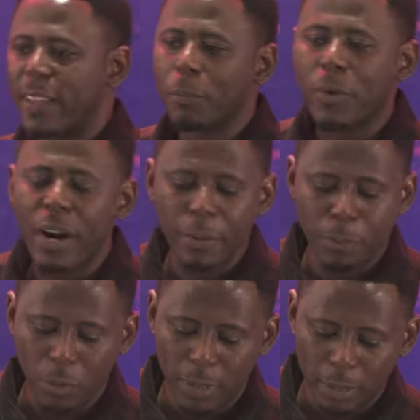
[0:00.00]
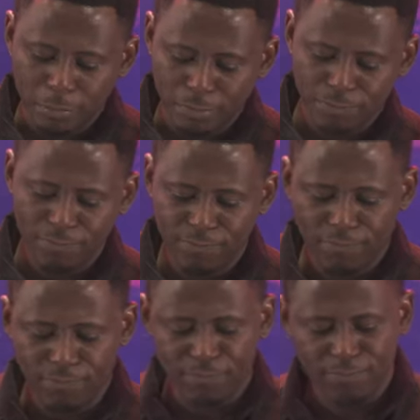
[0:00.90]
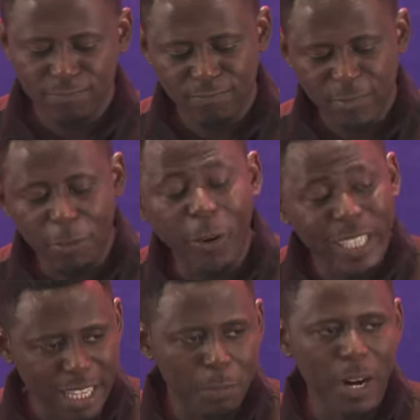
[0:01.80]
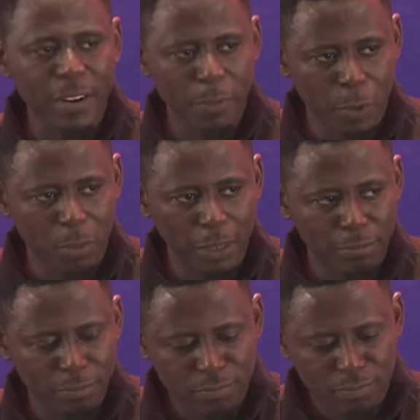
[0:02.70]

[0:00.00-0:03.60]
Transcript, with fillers: a temporary problem. For a temporary problem.